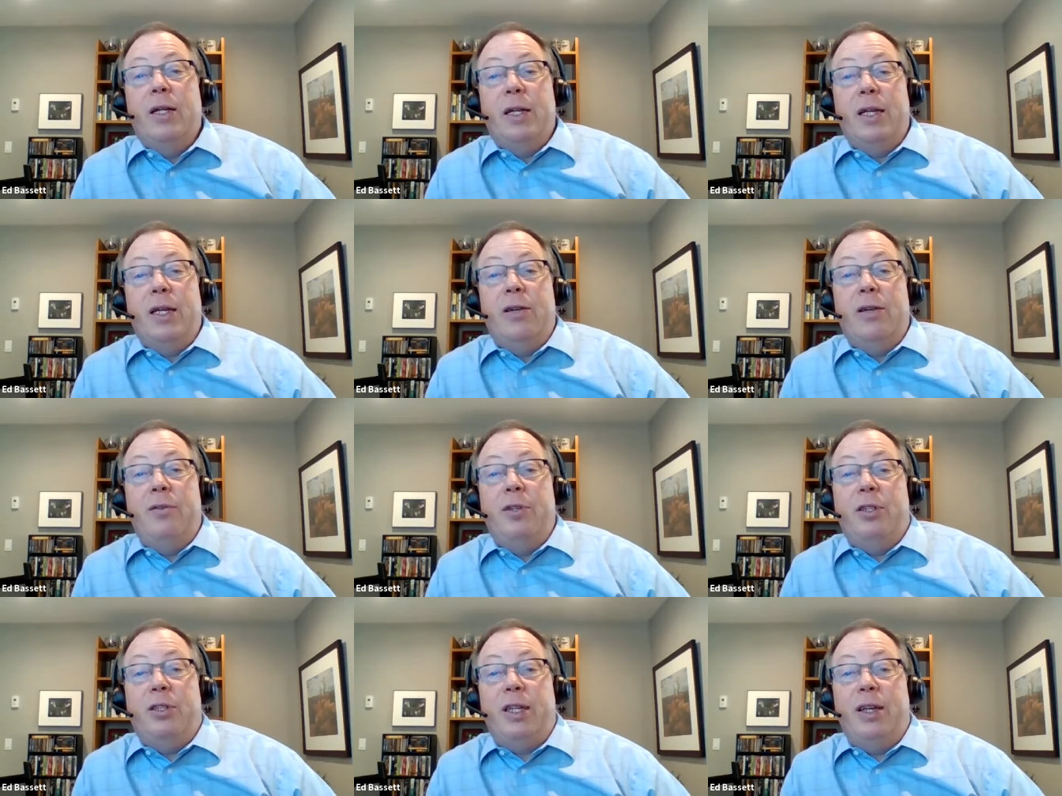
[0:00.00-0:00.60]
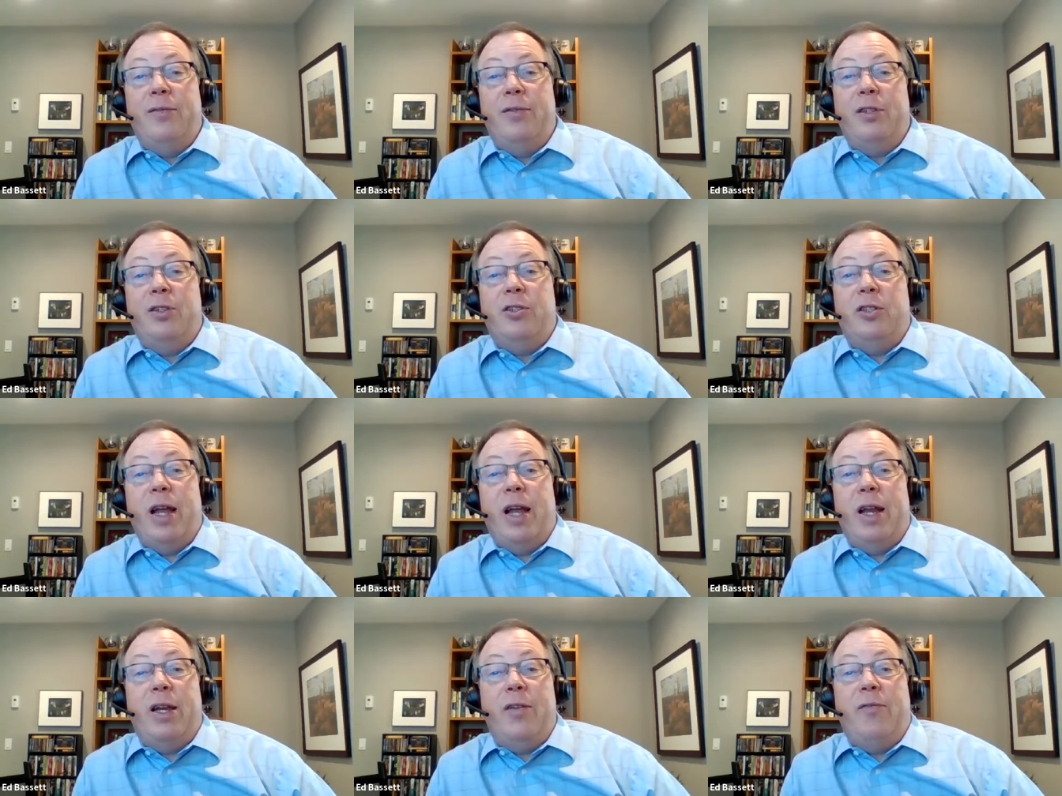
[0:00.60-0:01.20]
He received his
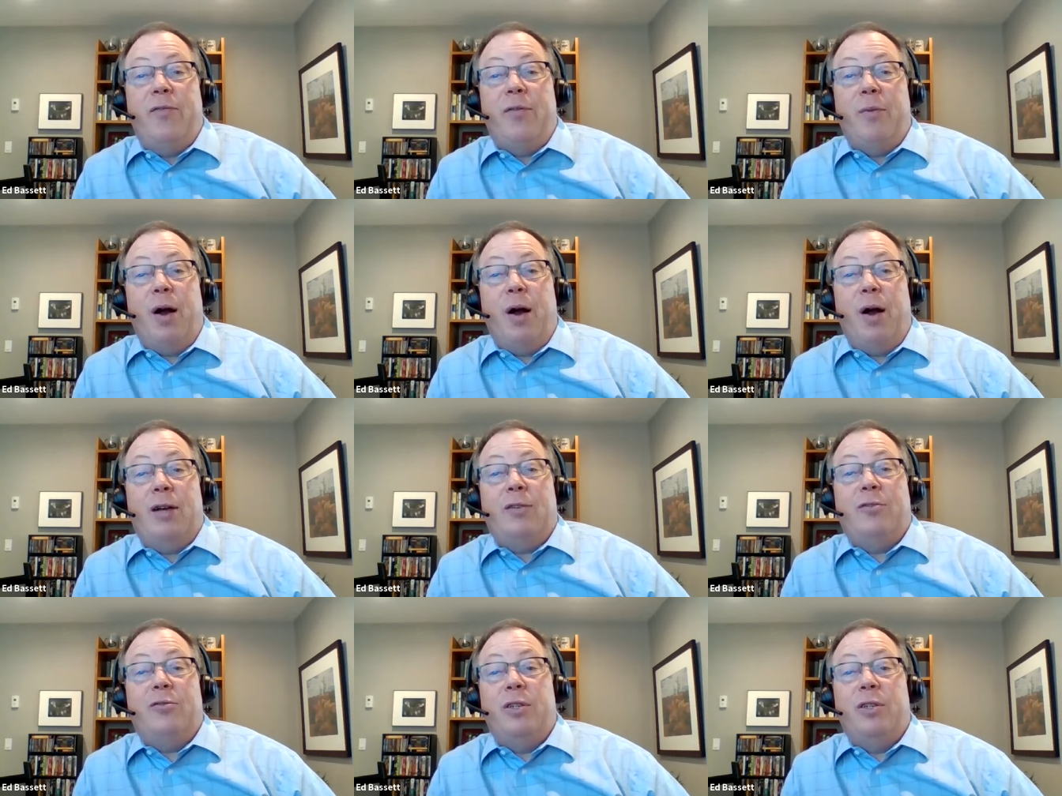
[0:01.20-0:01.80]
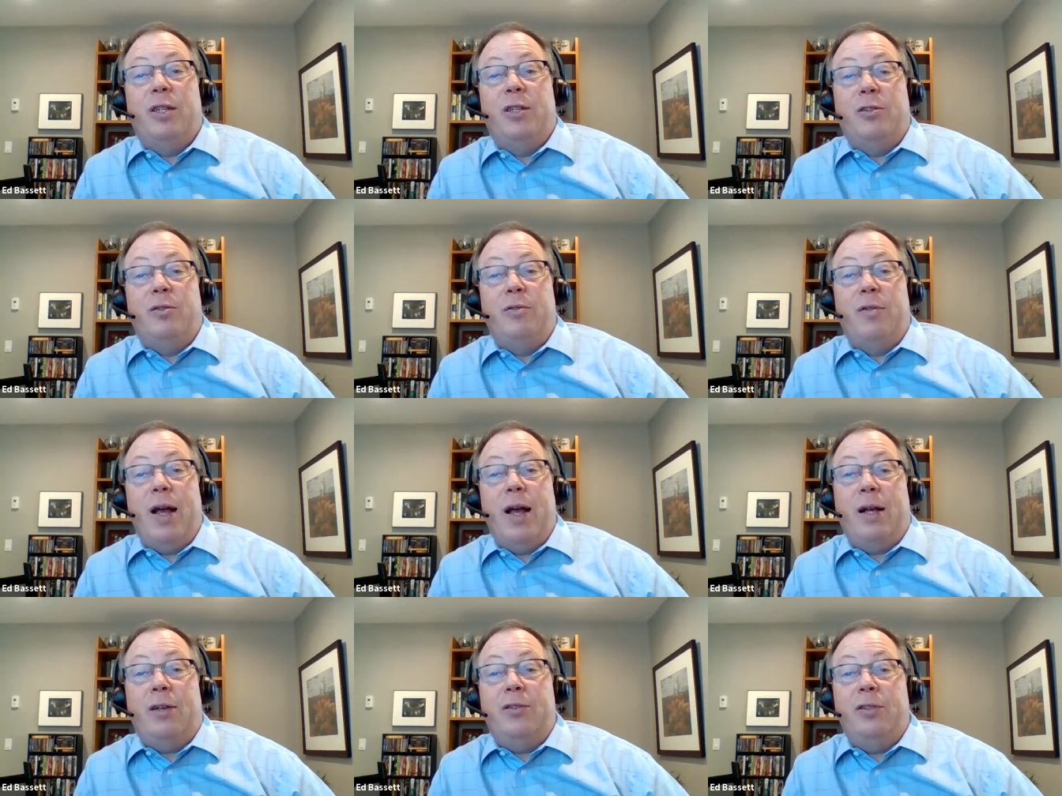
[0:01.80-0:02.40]
JD from Hofstra in
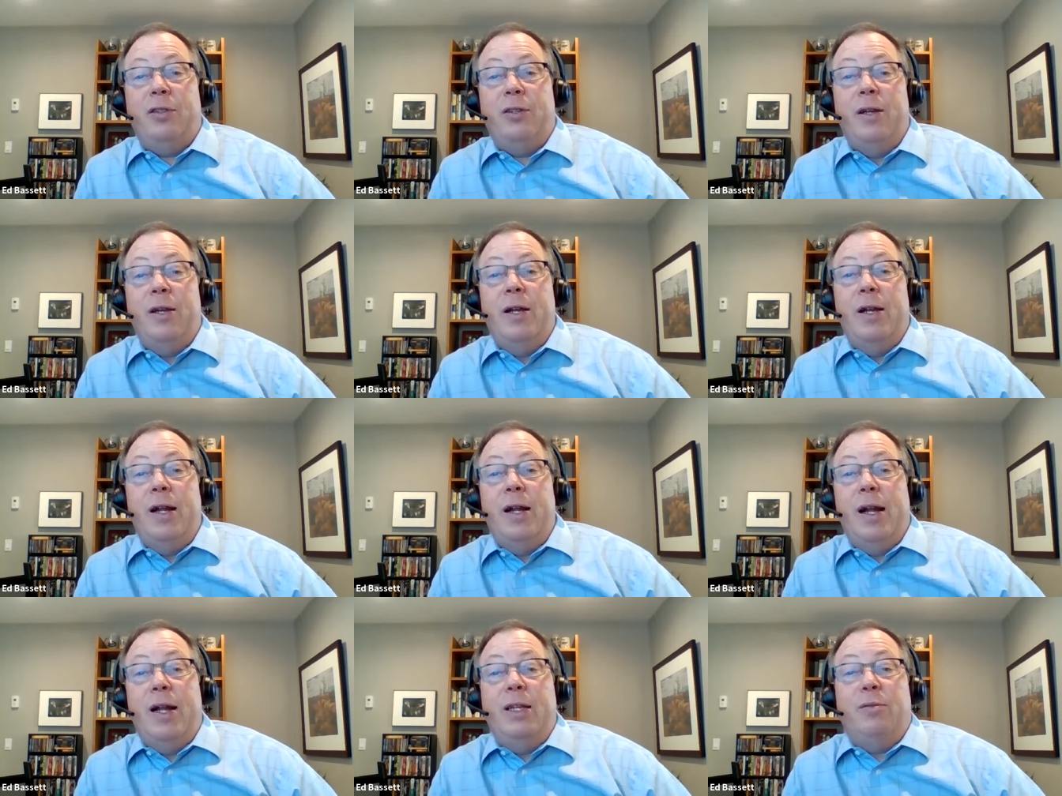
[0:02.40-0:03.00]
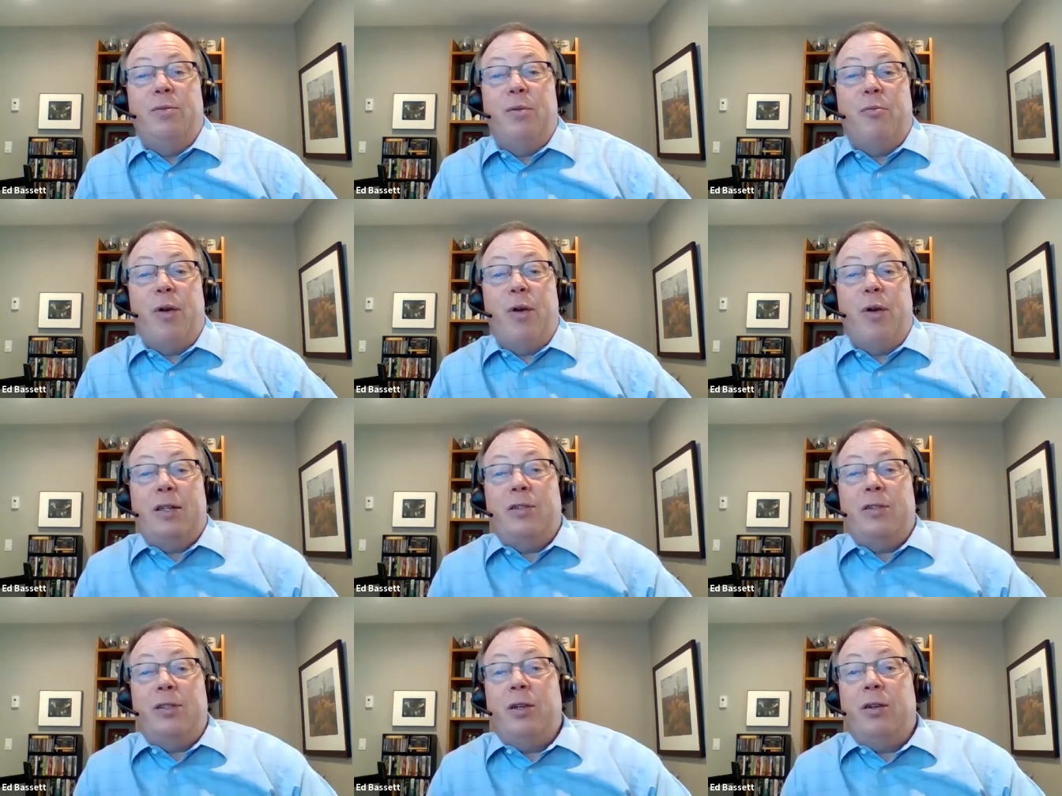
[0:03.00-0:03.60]
2000, and he's been
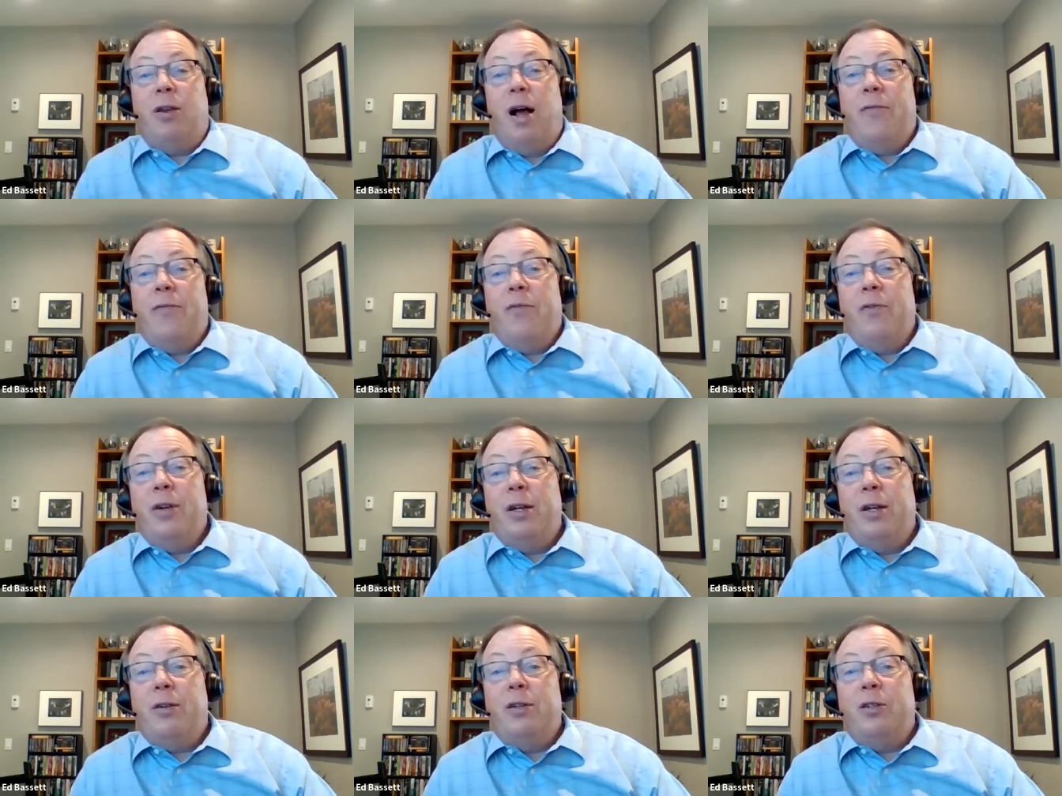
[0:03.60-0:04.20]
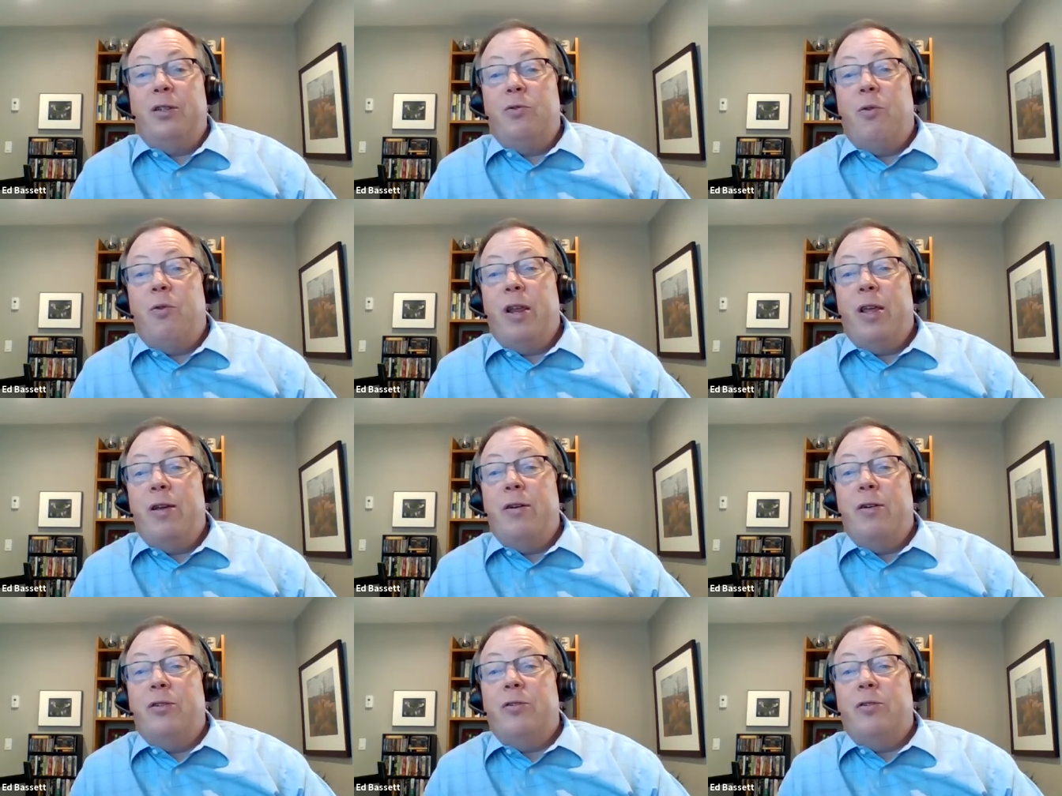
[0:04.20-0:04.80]
practicing law for nearly 20
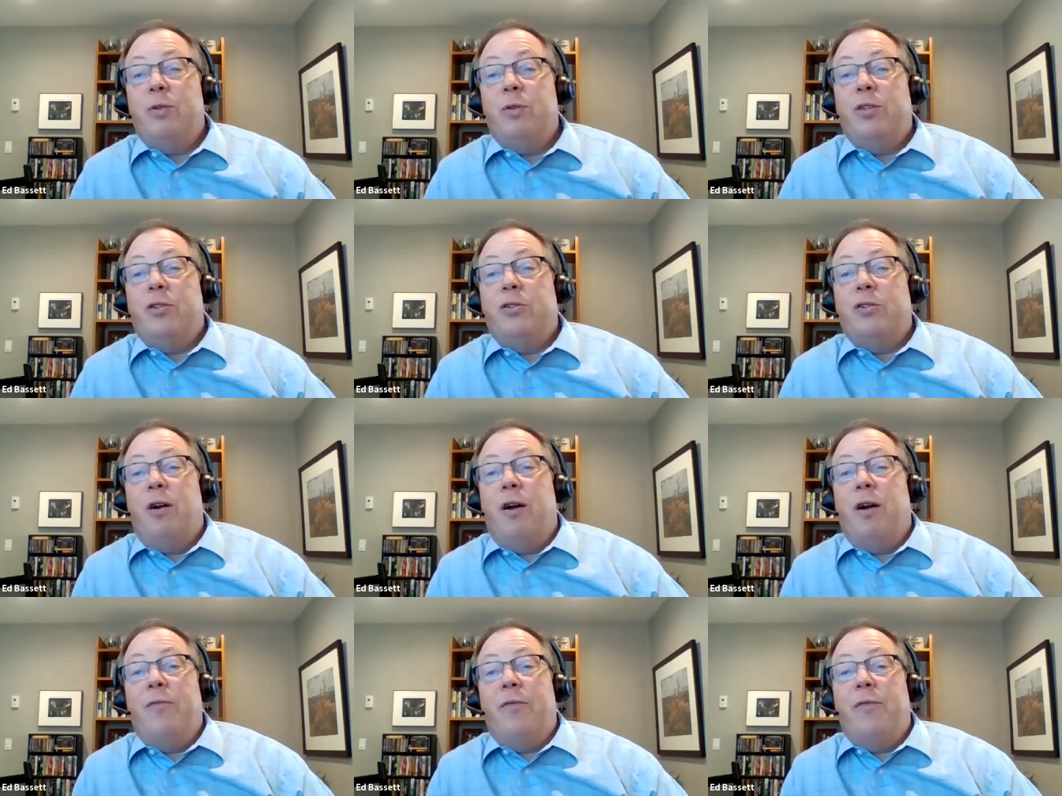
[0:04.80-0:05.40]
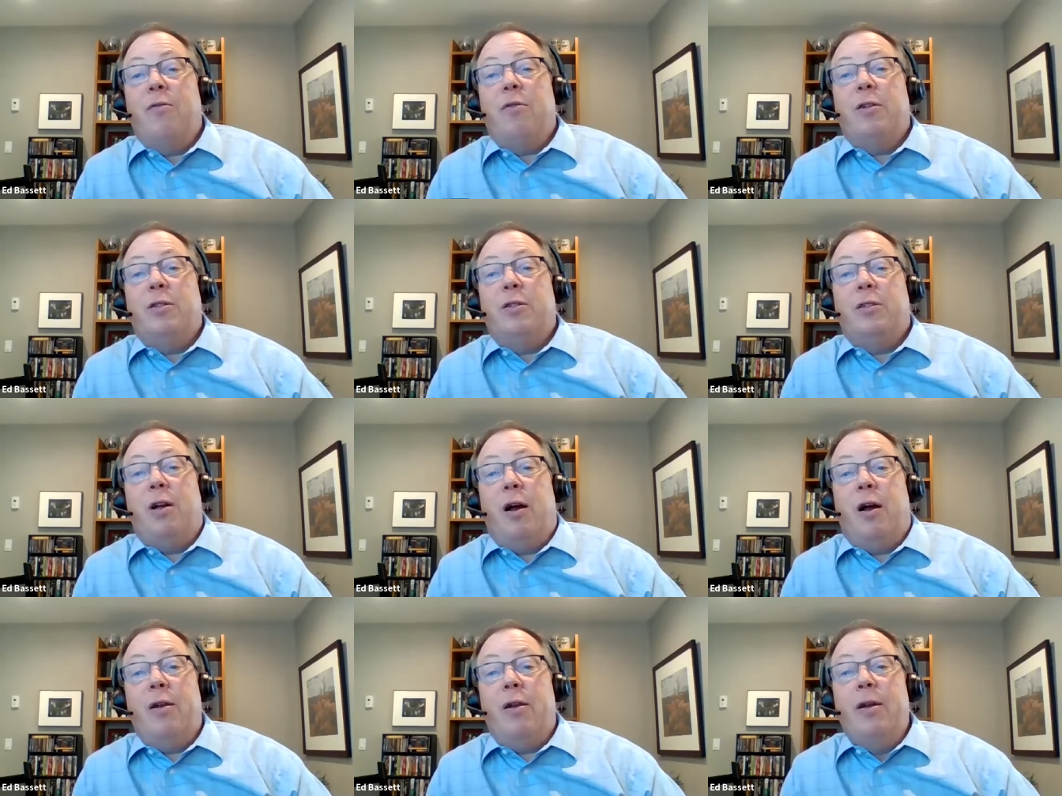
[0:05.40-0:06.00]
years with a strong focus
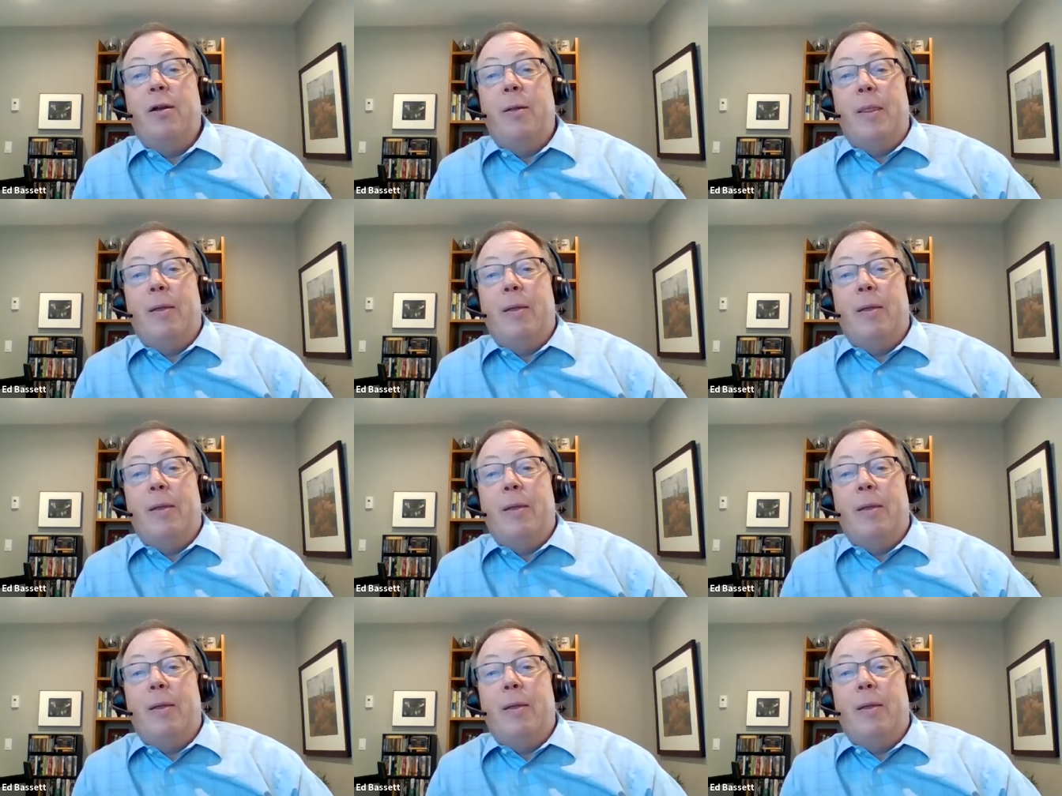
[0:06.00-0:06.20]
on